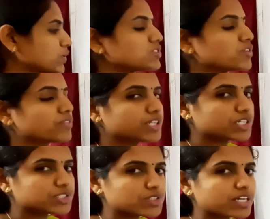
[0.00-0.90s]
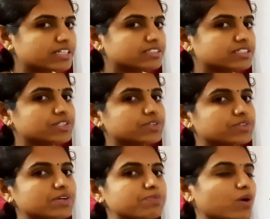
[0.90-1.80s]
So we need to continue the
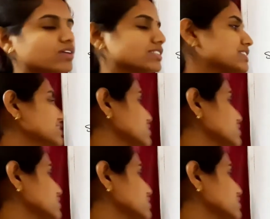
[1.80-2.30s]
process.